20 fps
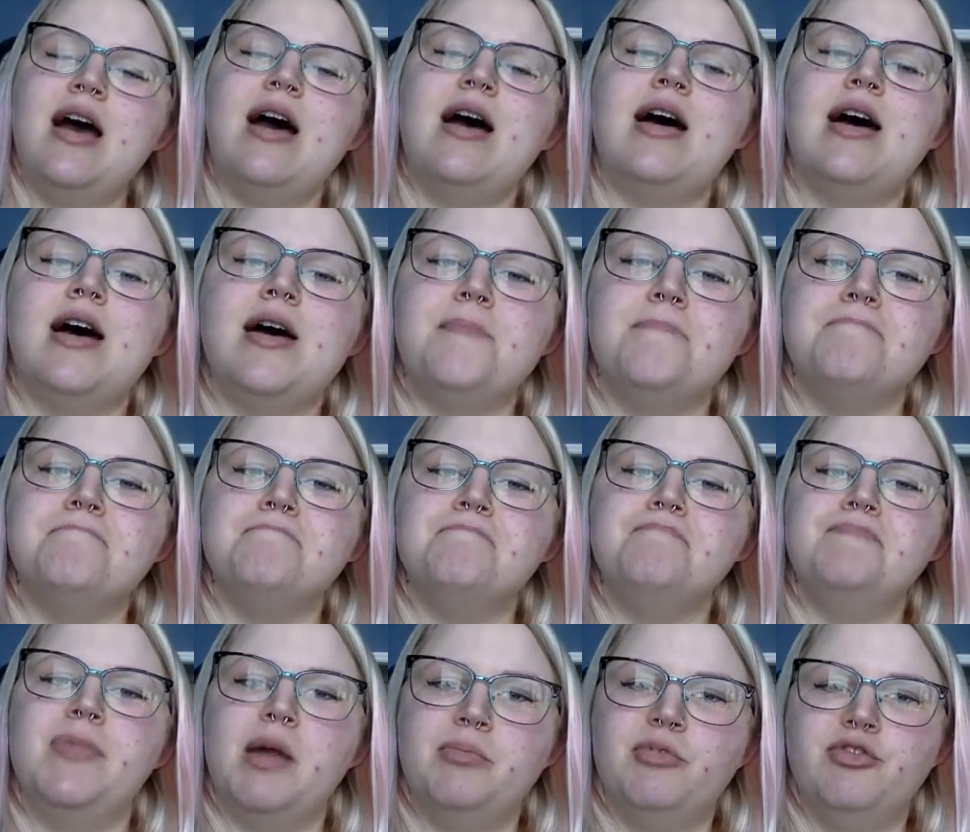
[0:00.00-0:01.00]

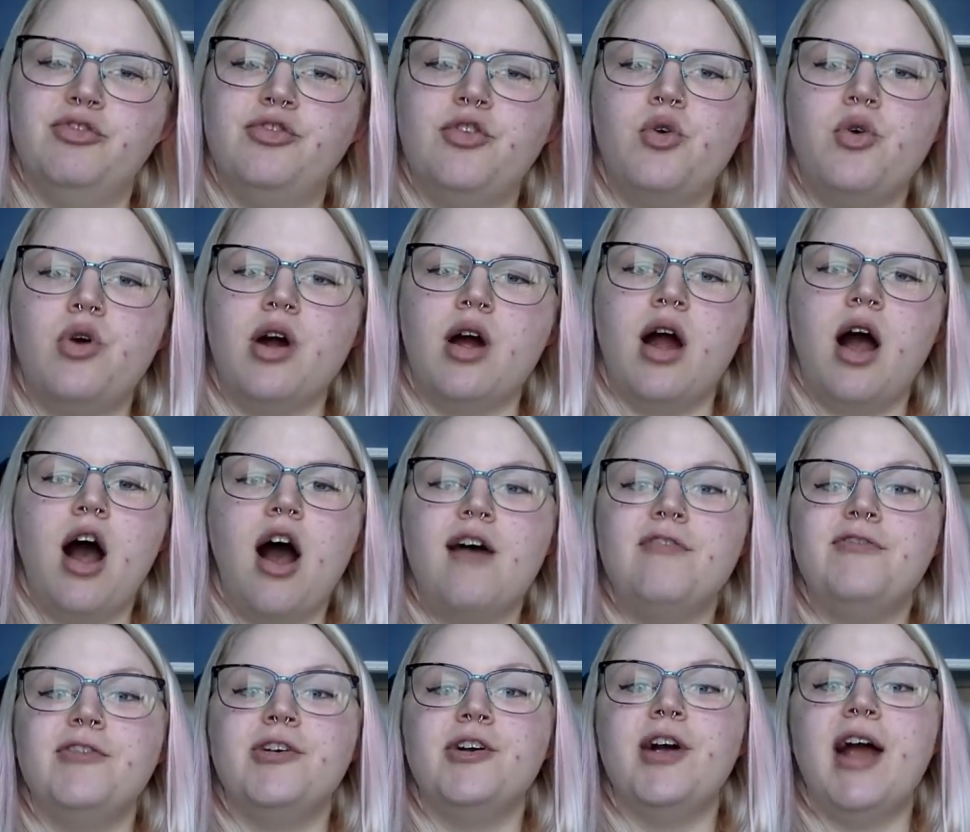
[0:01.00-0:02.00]
Number four,
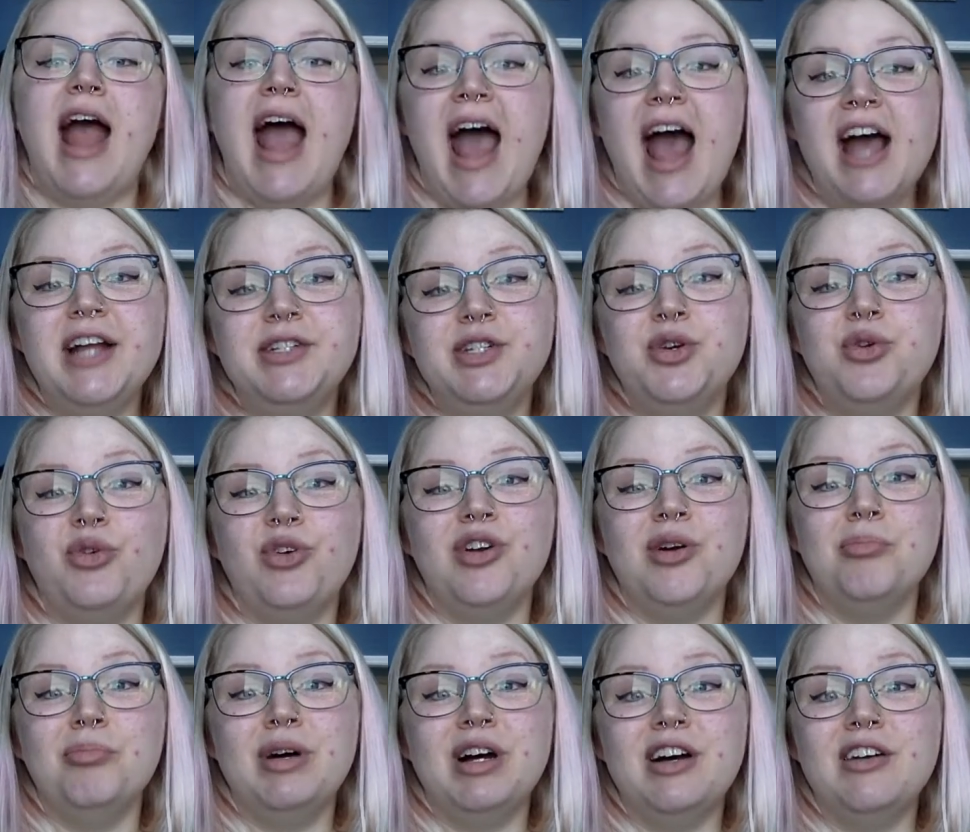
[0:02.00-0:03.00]
offer at or
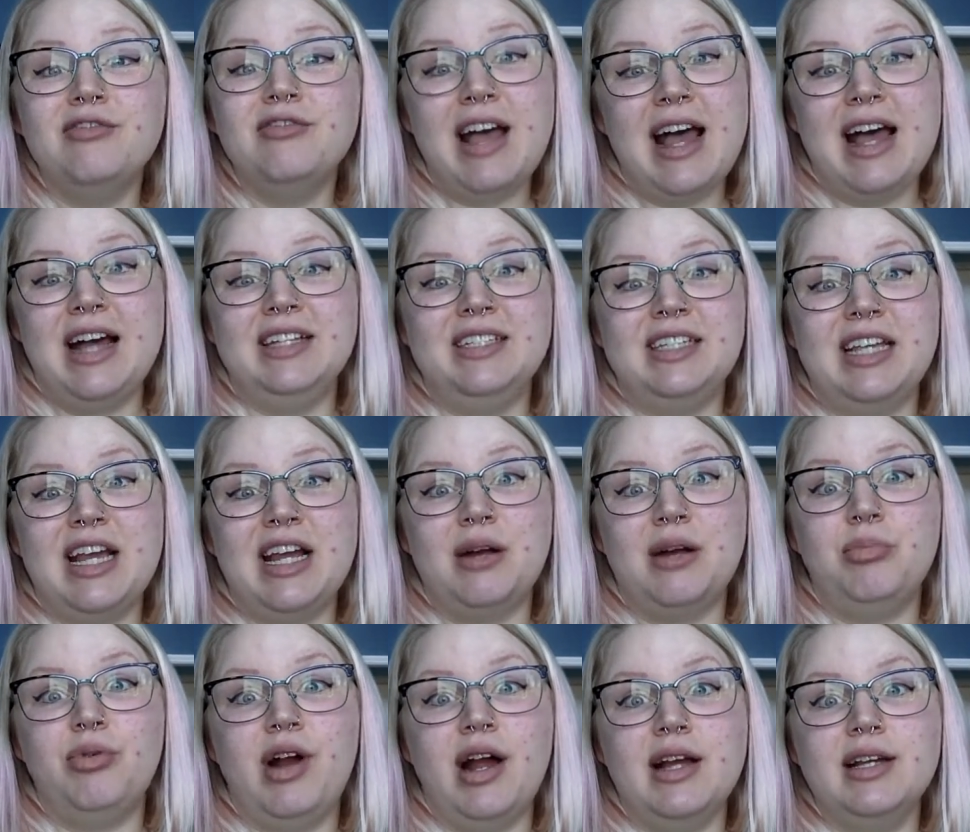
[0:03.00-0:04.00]
above asking
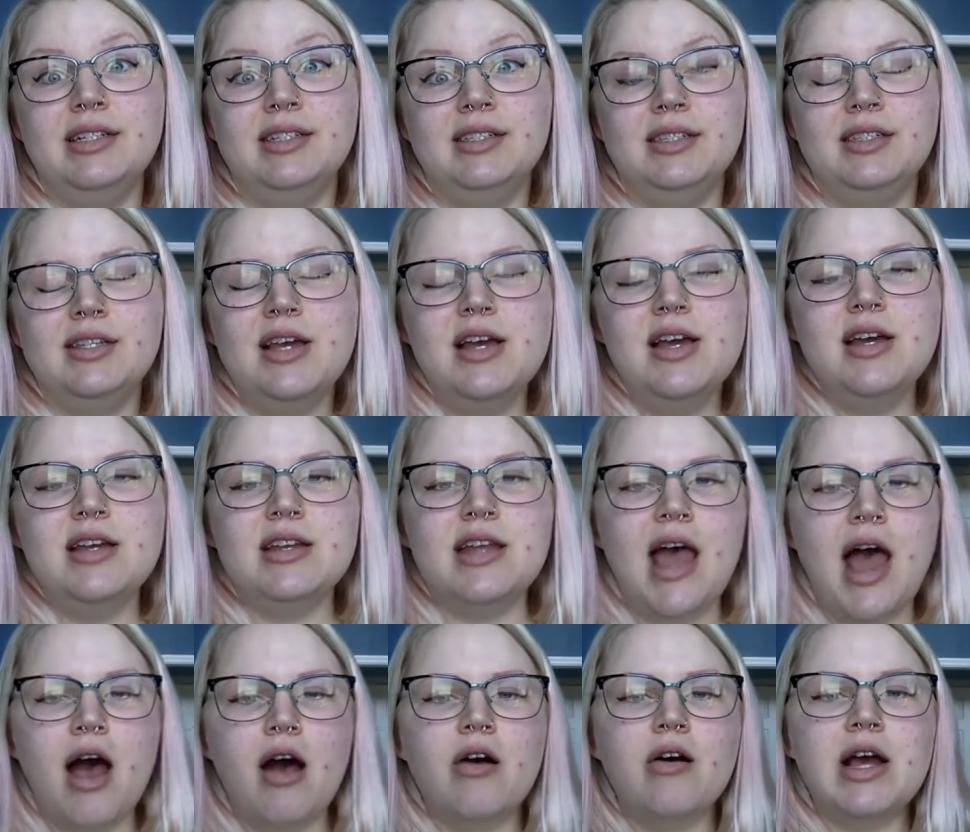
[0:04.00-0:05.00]
price.
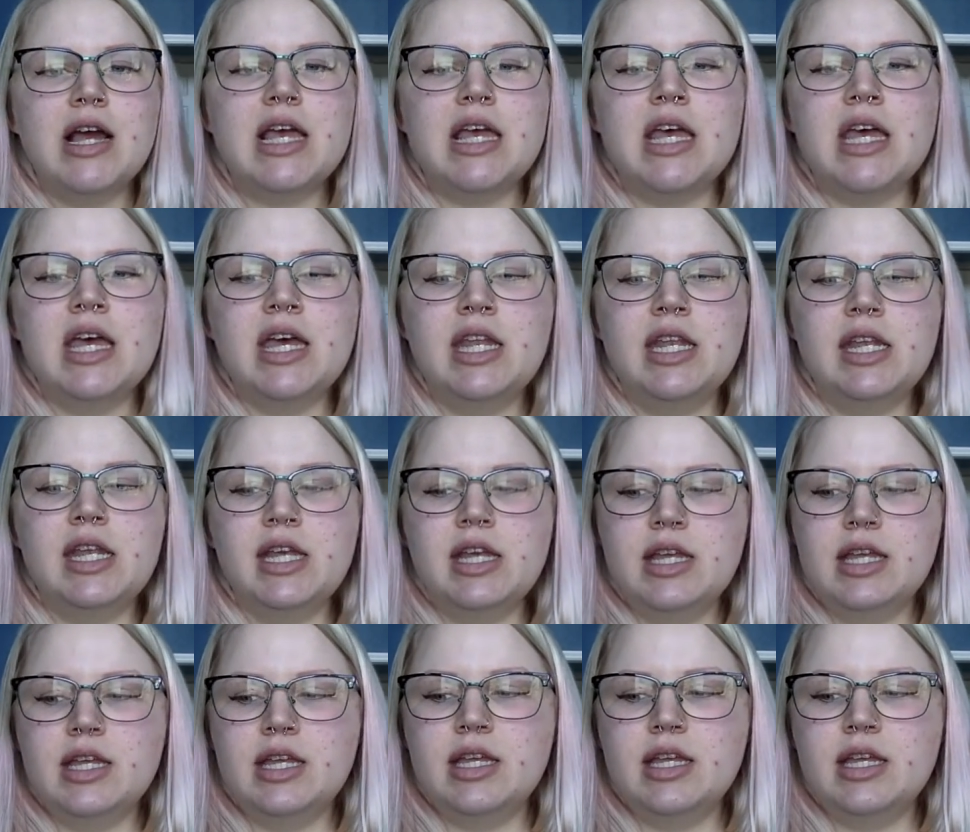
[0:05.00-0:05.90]
Now, in